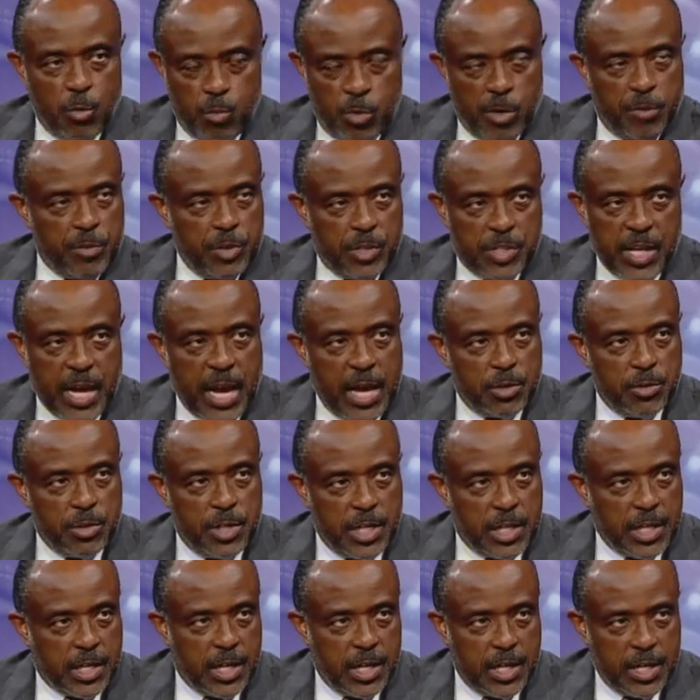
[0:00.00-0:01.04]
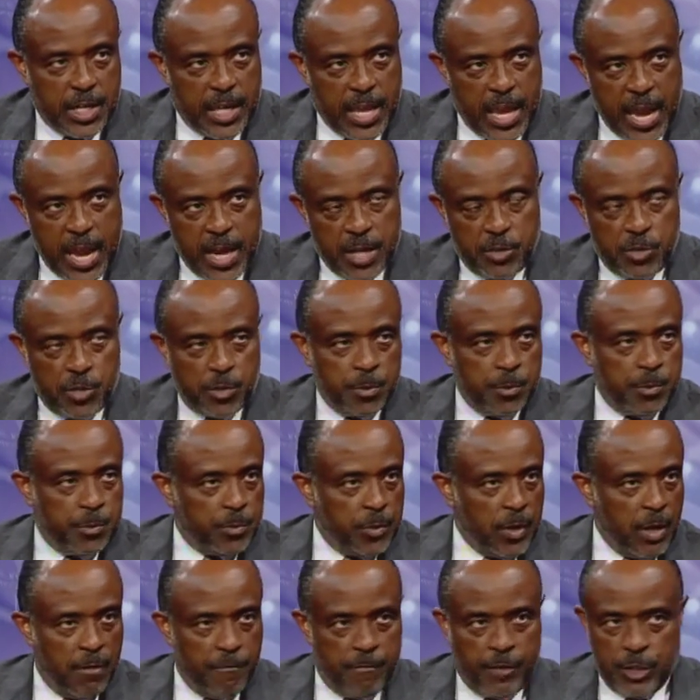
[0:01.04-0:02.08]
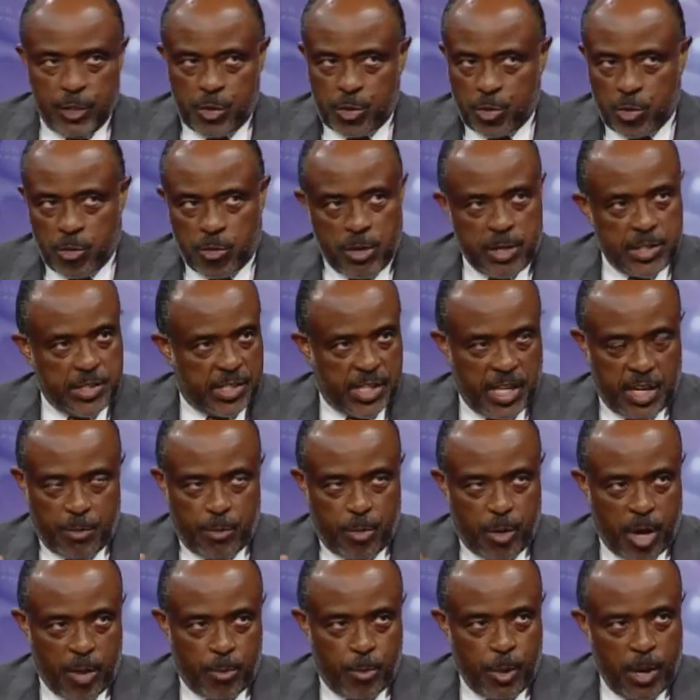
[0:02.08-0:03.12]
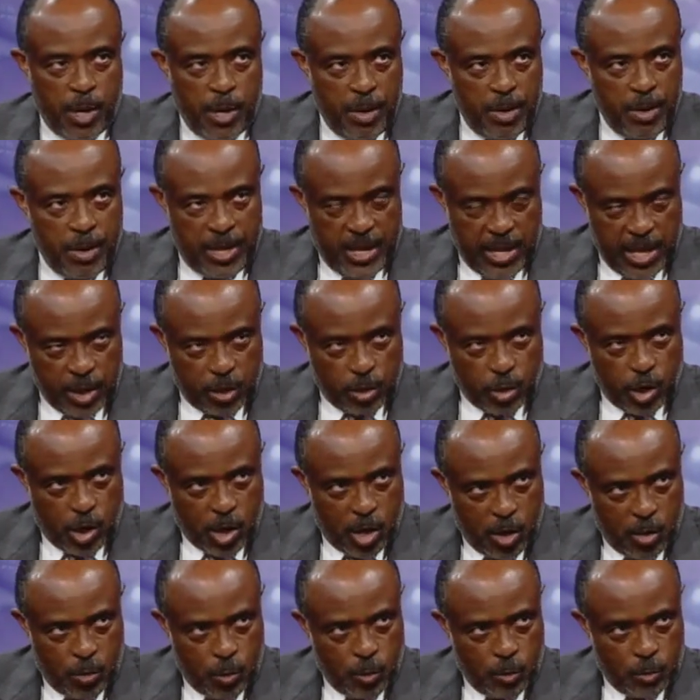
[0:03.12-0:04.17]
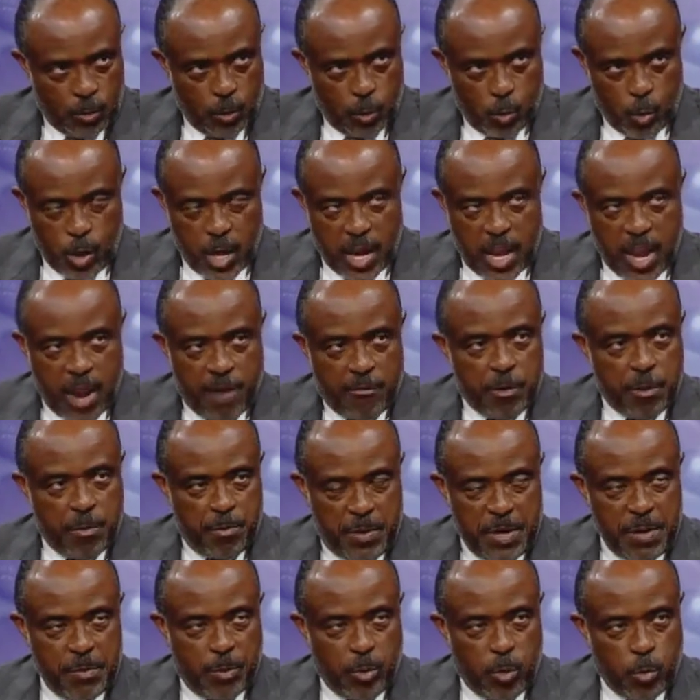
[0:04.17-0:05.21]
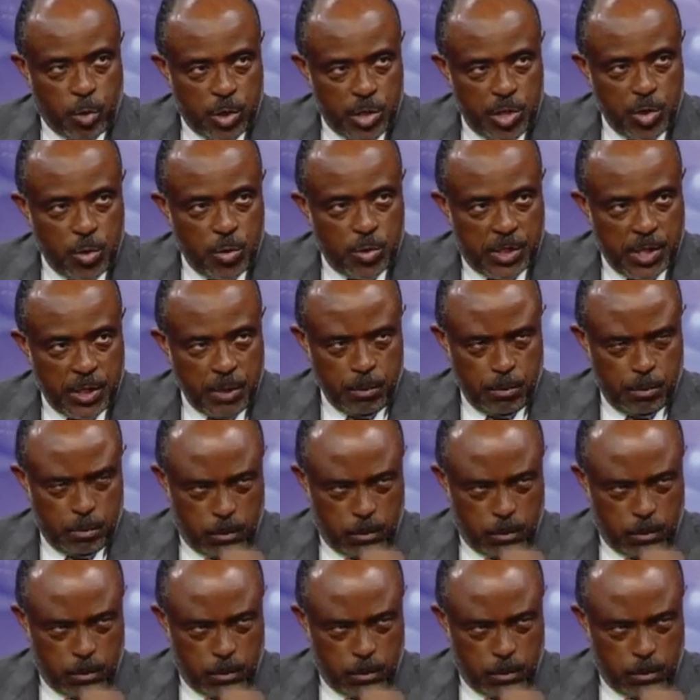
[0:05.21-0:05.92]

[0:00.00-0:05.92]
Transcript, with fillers: Riverside will get a cut of cash, Ventura, Santa Barbara. Wherever it'll go it wherever people were using,